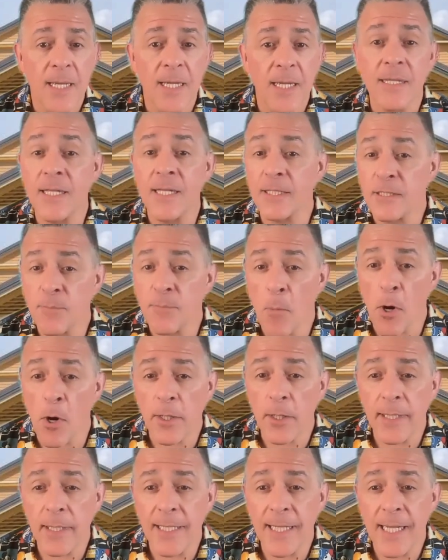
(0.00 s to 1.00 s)
This
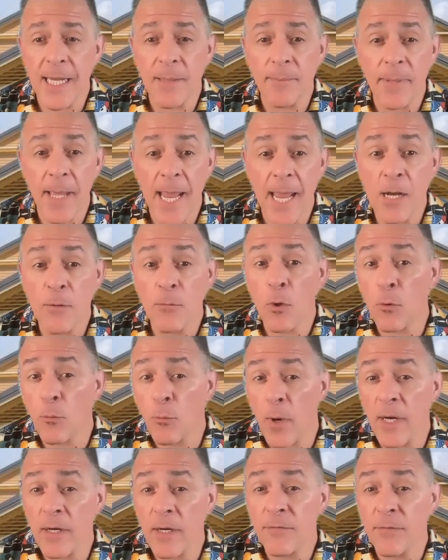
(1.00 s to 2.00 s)
marketing campaign will
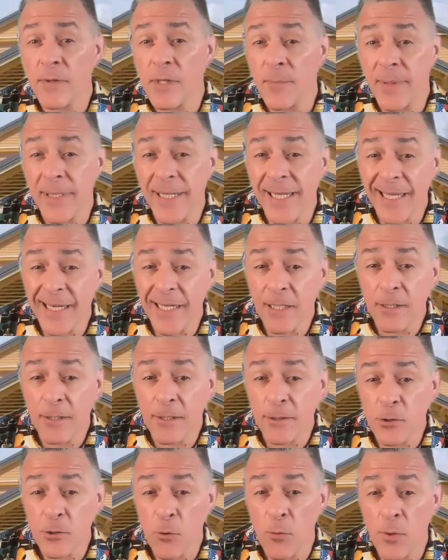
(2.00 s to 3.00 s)
run from the beginning of the
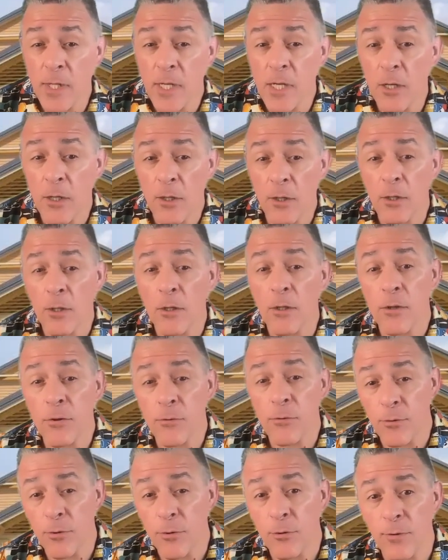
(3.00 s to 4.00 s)
school year
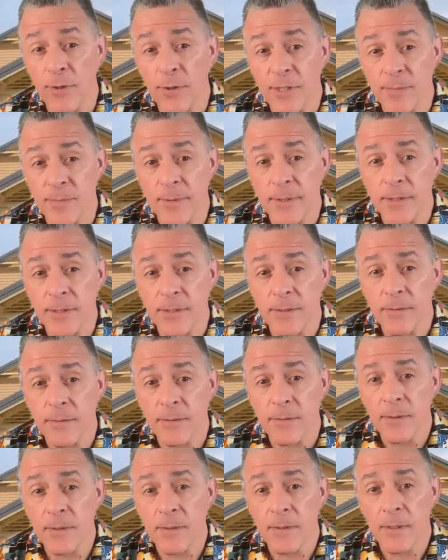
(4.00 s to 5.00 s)
through Christmas.
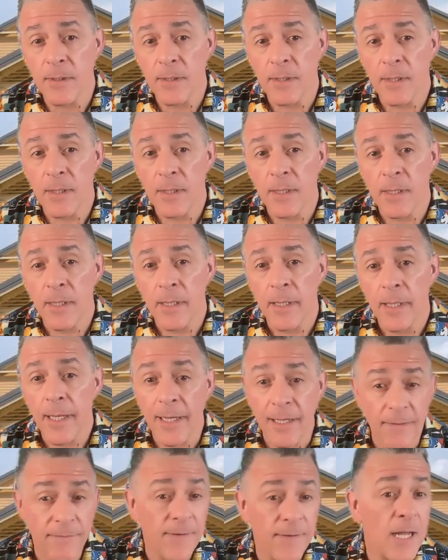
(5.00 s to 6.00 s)

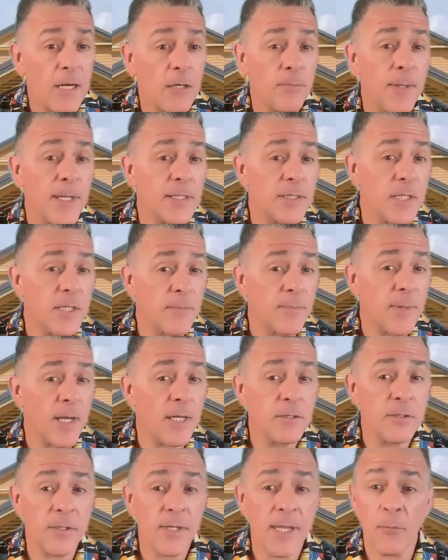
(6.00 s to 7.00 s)
And a final piece of the
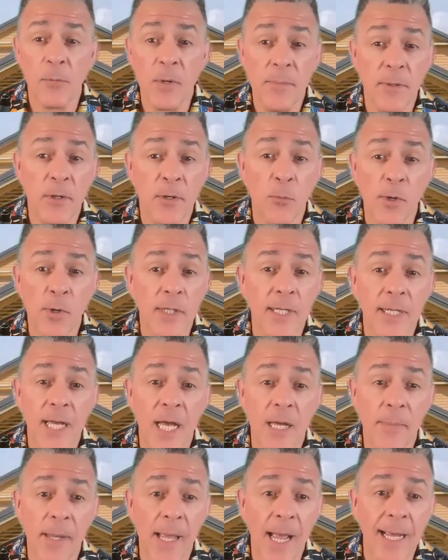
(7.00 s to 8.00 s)
puzzle that we've been working
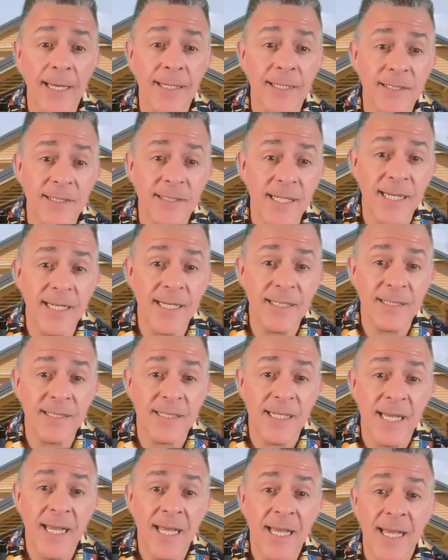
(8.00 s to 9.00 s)
on behind the scenes
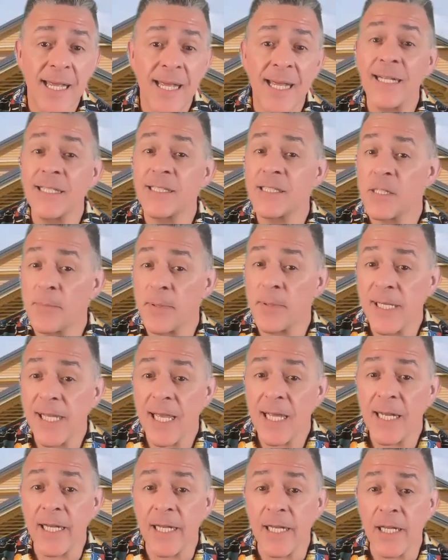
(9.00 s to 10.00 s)
is the
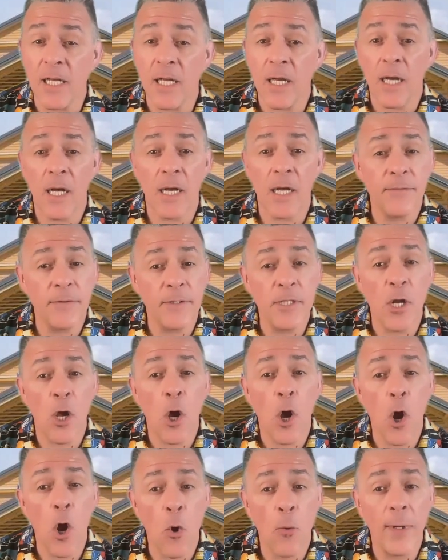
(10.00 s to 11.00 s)
beginning of an
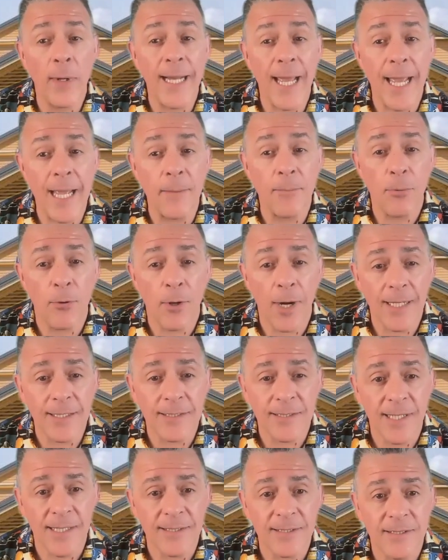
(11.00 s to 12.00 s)
O&A
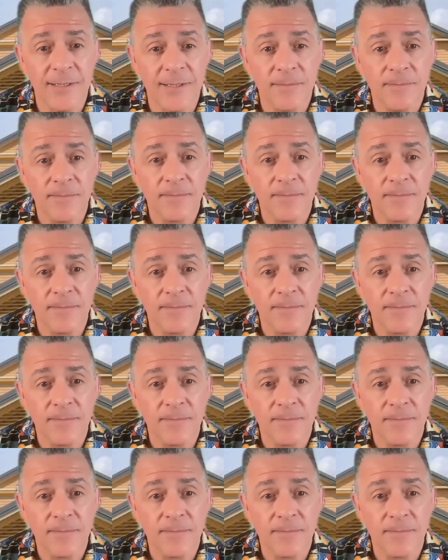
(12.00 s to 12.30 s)
process.